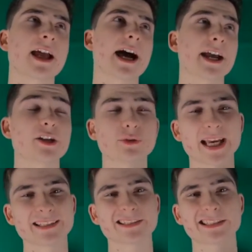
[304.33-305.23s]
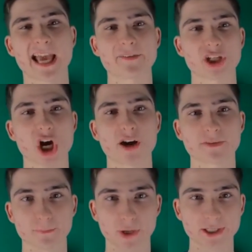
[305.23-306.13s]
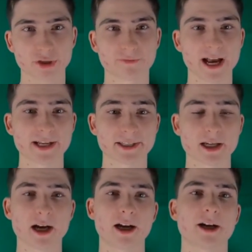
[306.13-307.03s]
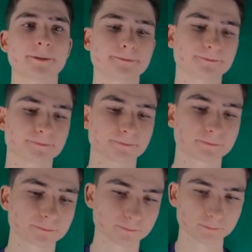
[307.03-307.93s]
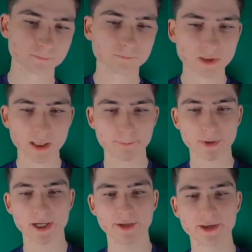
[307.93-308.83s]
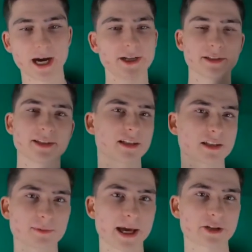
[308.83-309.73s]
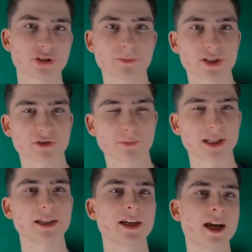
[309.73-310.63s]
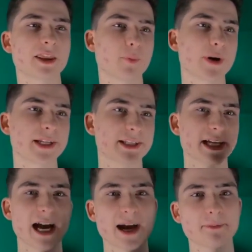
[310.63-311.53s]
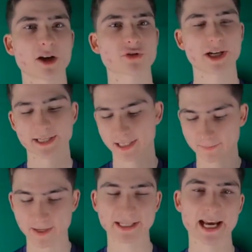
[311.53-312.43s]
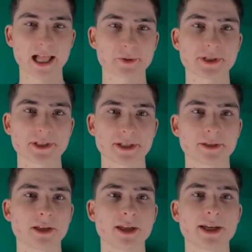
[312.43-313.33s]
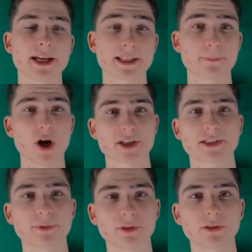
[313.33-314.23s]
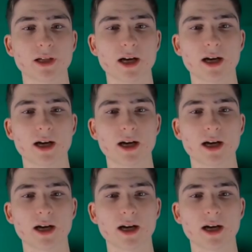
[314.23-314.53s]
I know technically having coffee breaks your fast, but that doesn't matter too much to me. The point is, I'm not trying to get as many calories in as possible.